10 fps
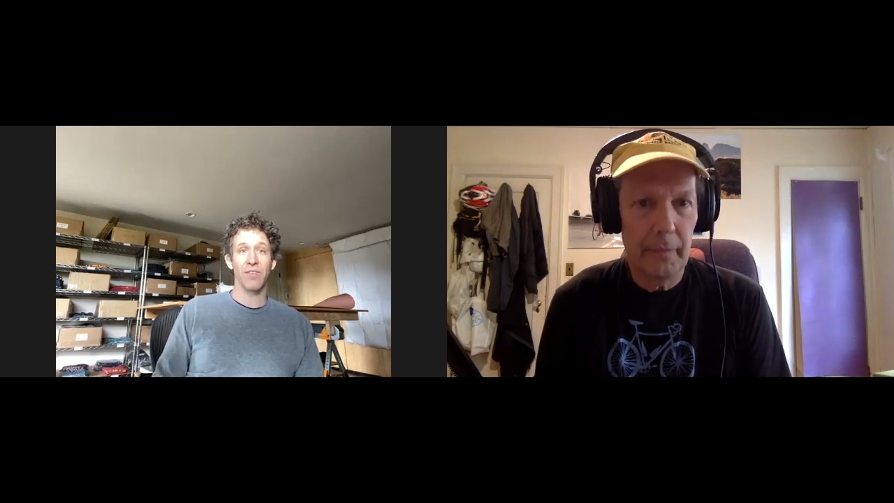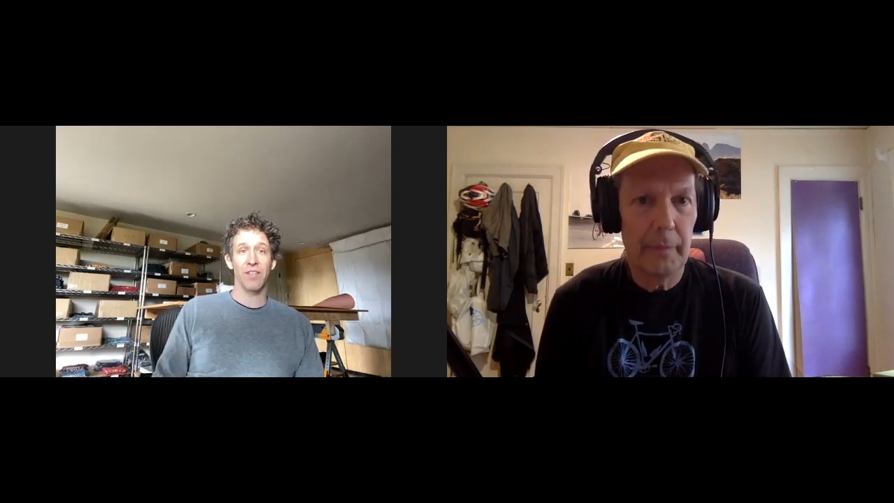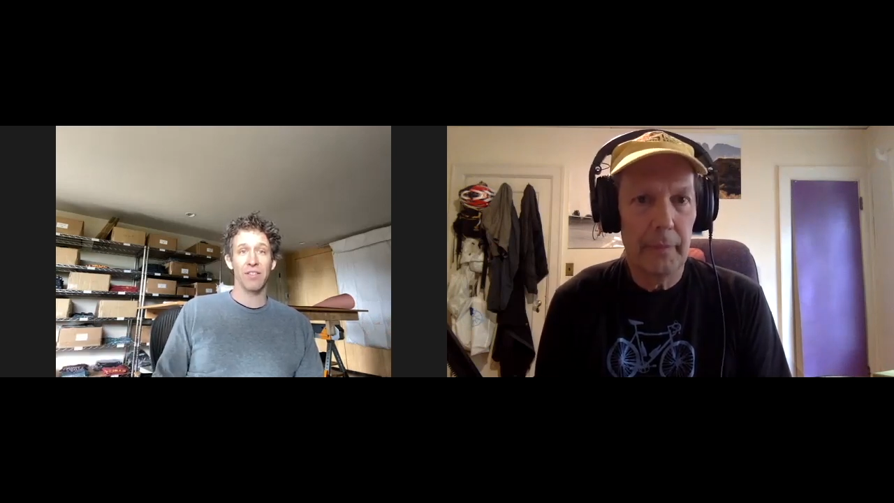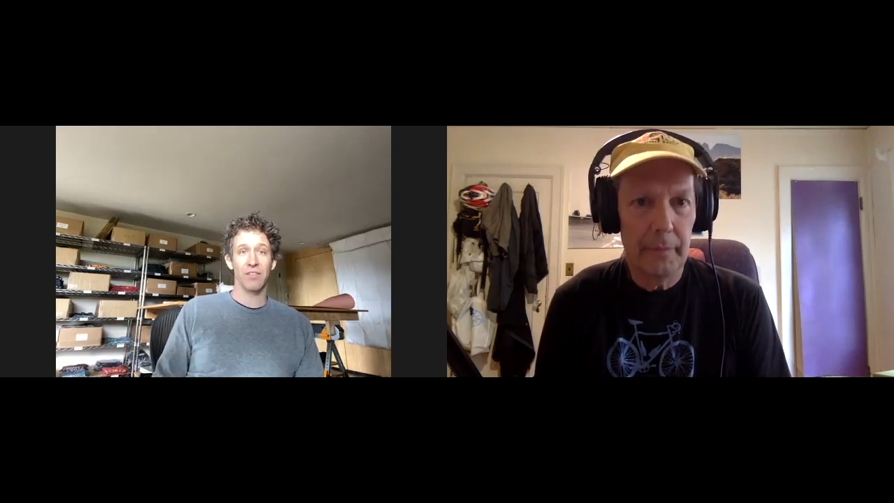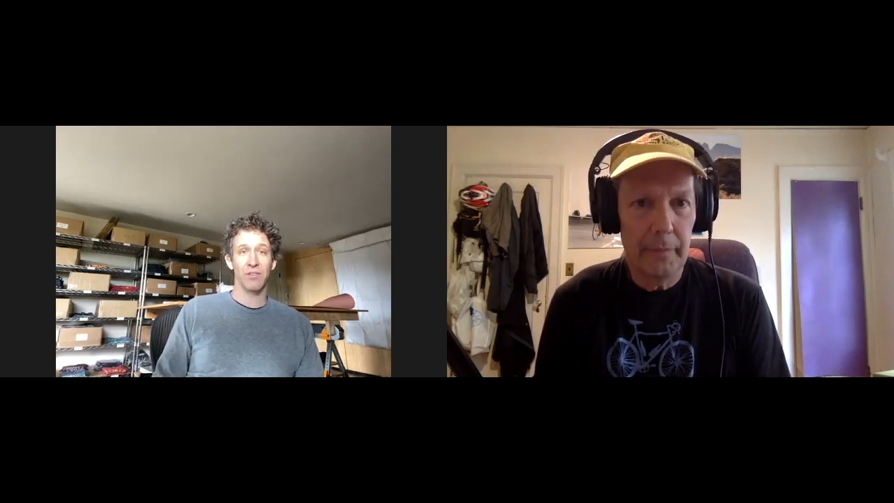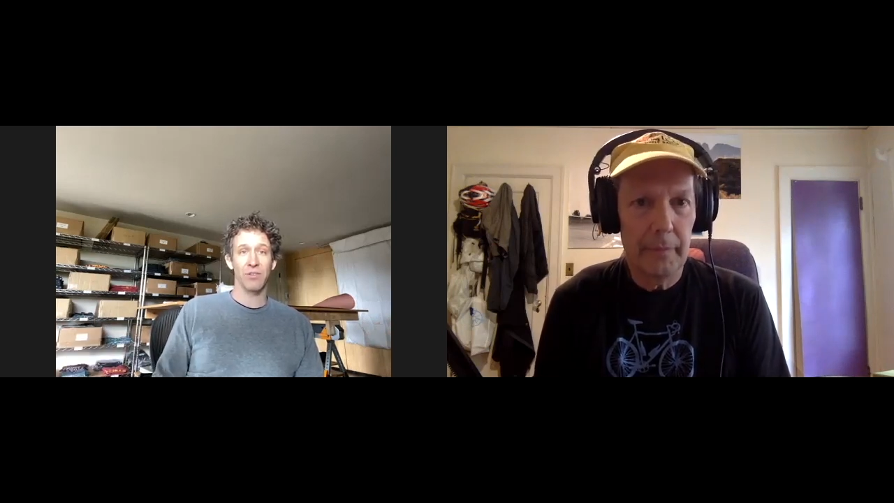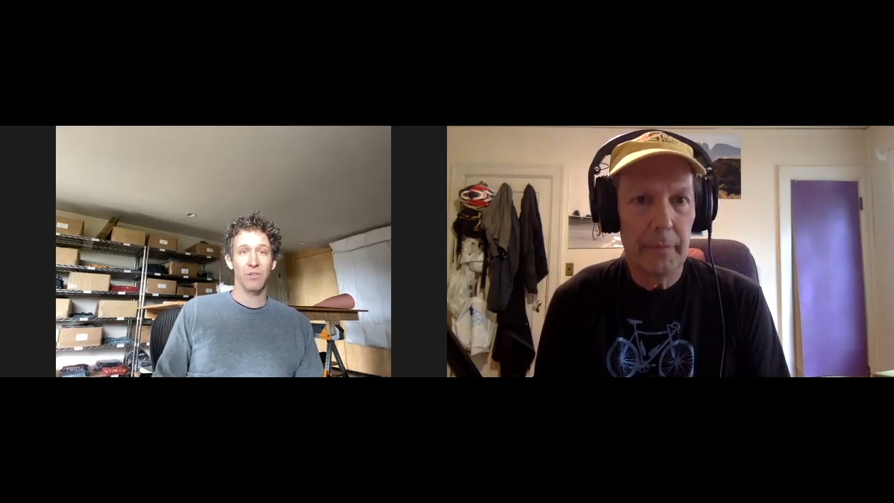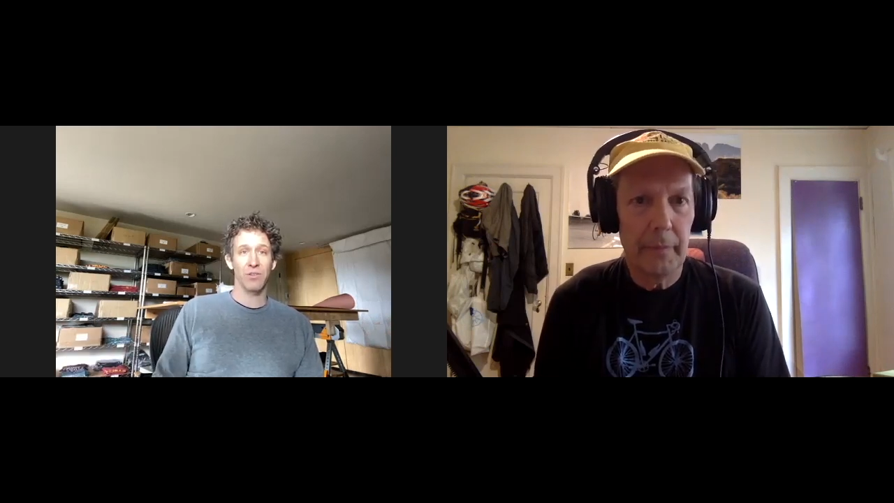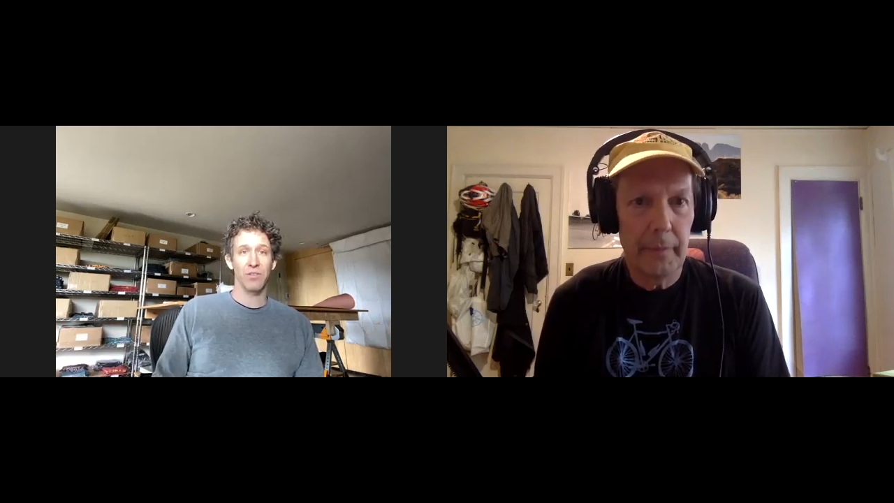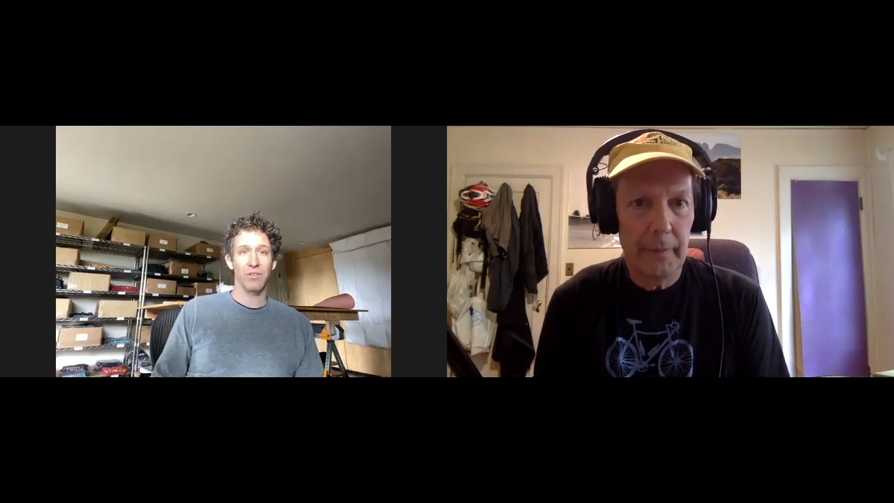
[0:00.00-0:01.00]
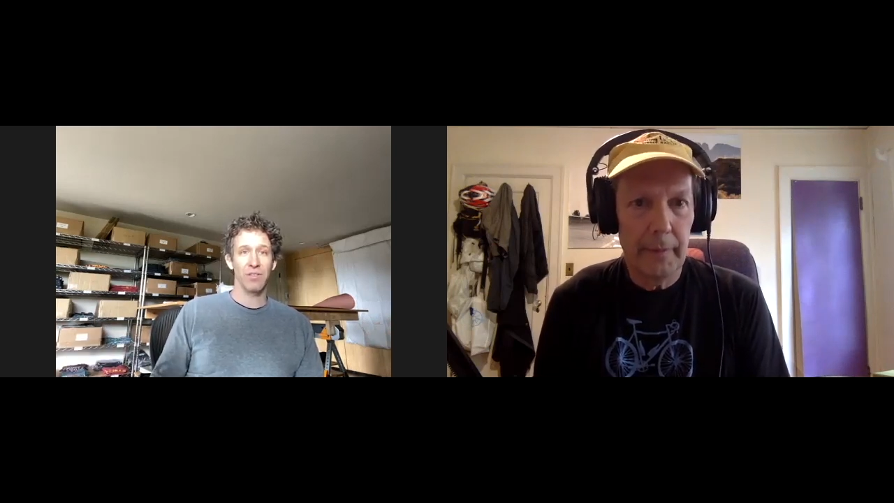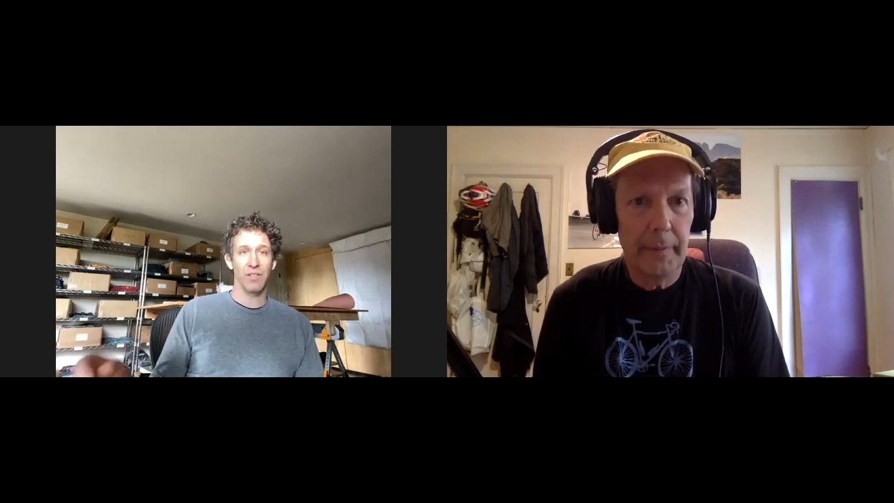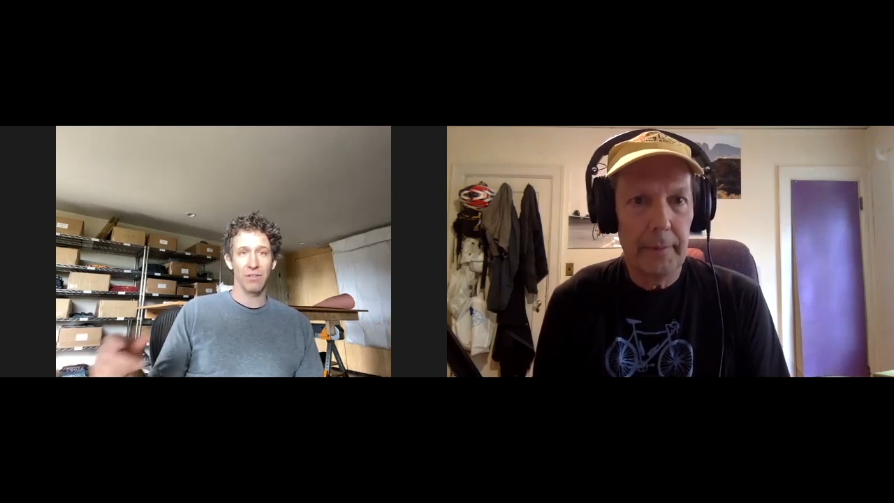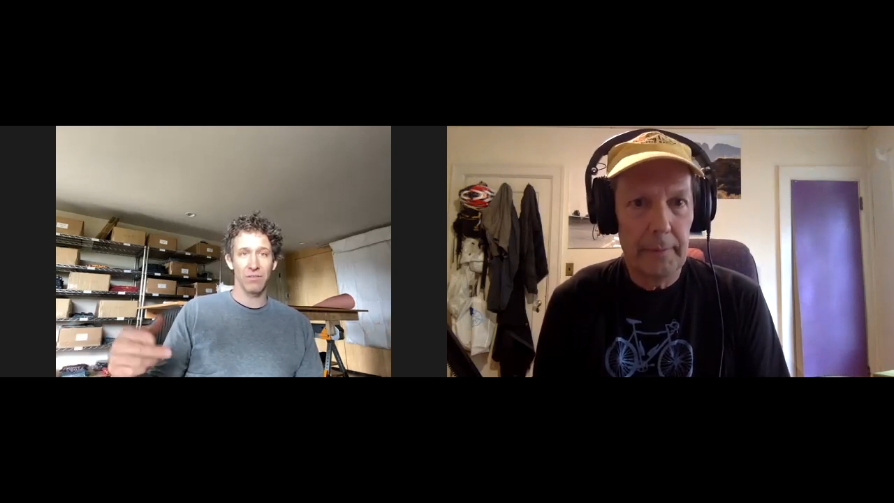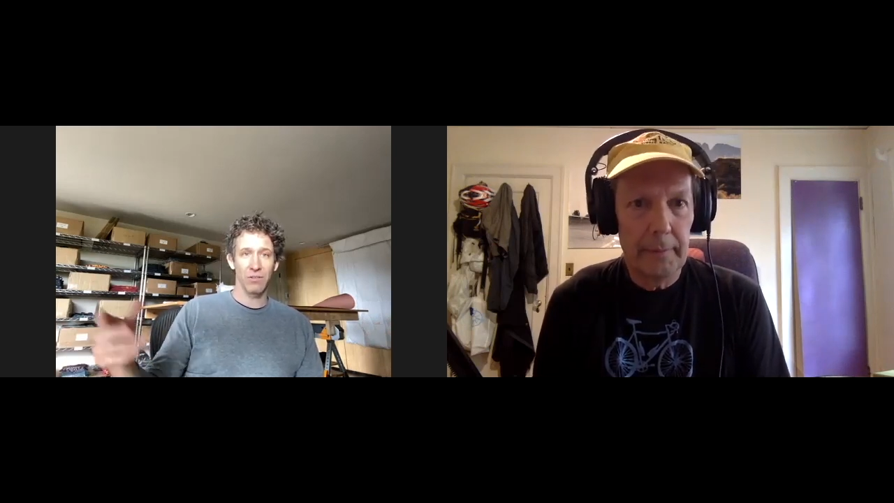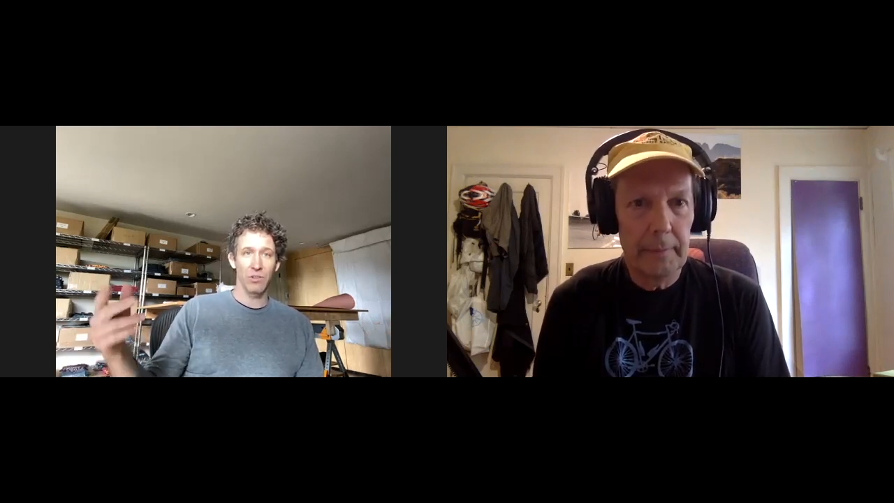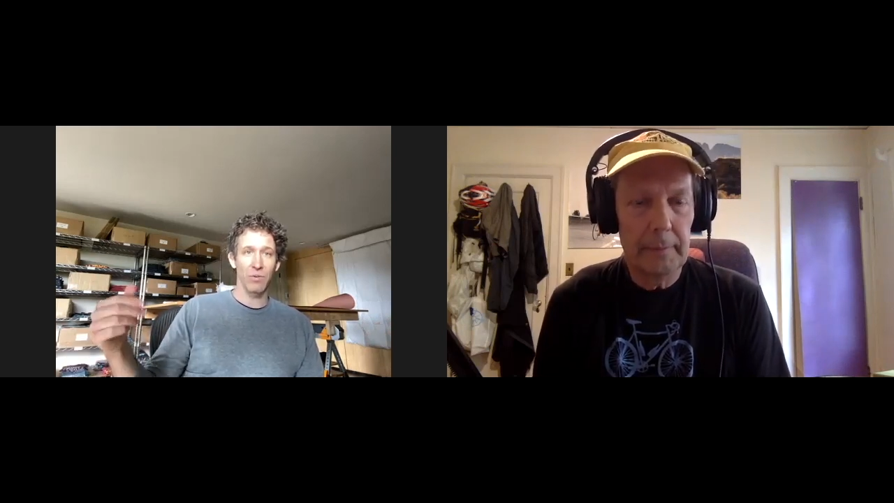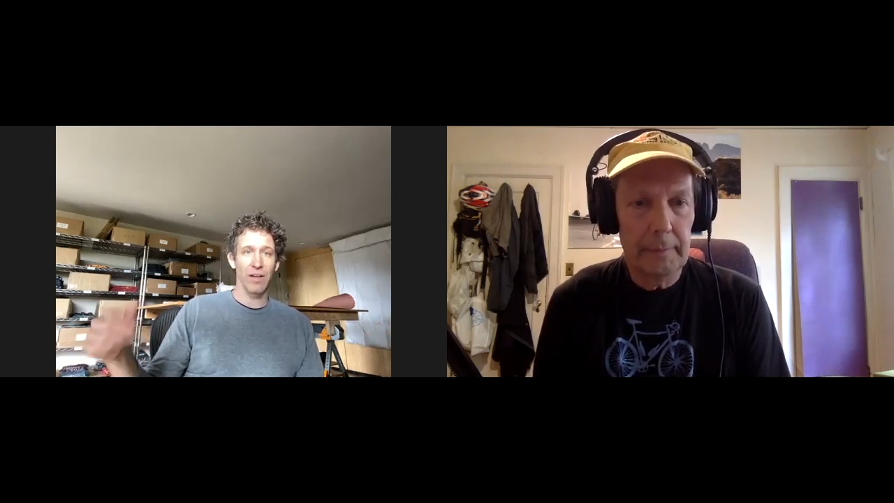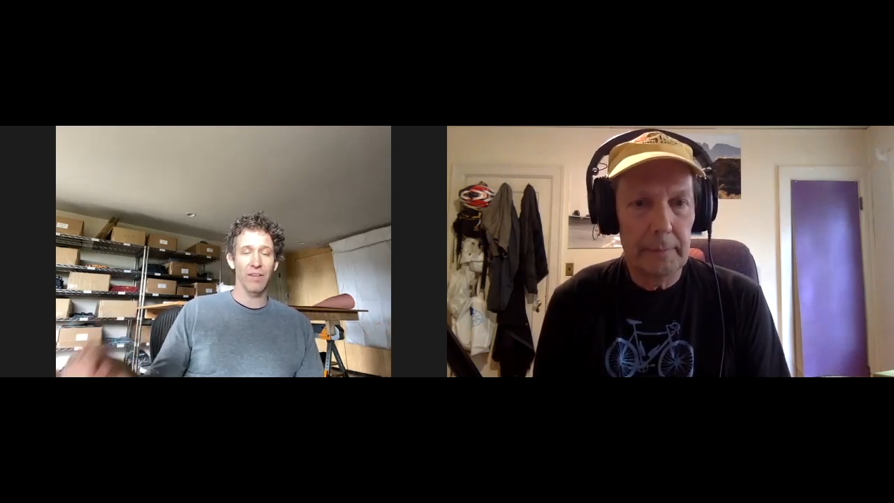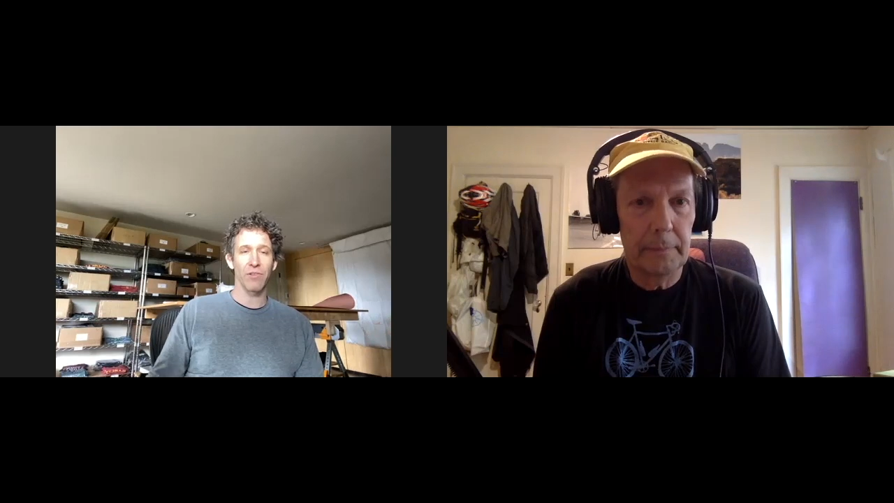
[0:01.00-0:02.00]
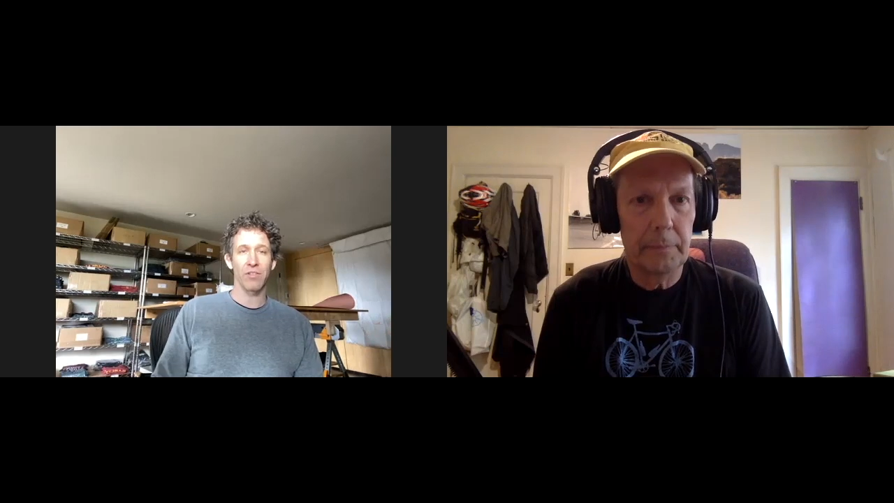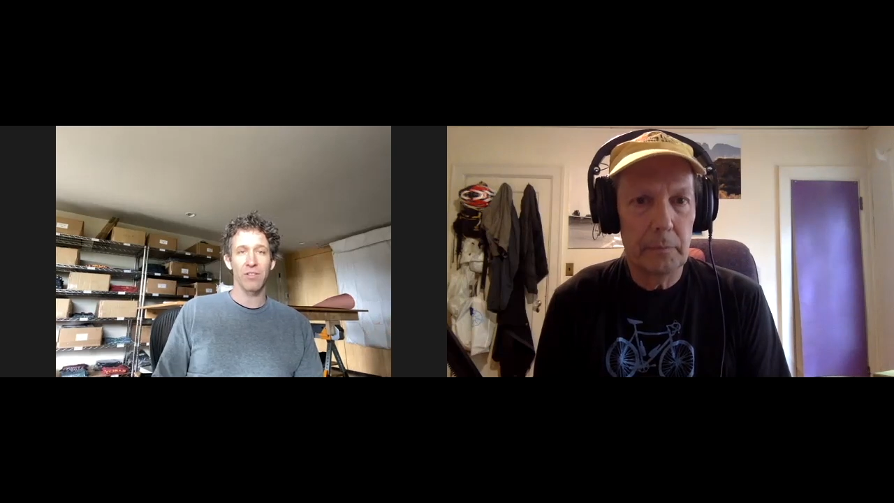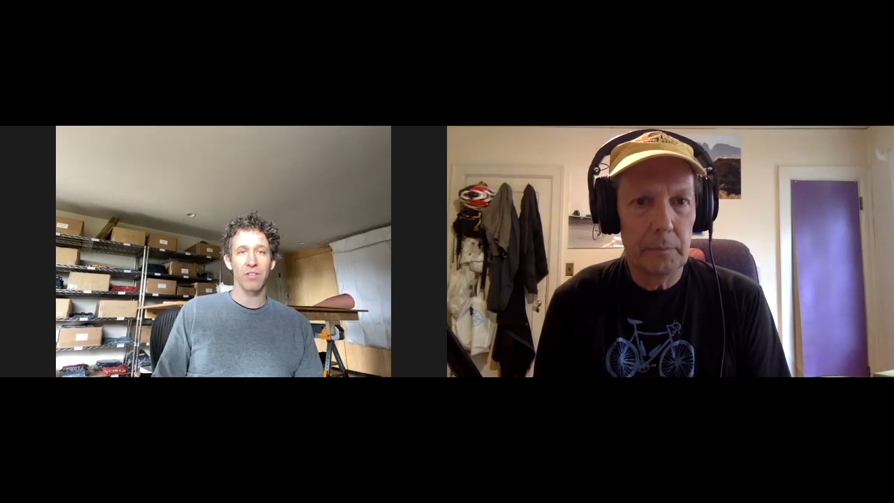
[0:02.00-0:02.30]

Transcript: the, just right after the turn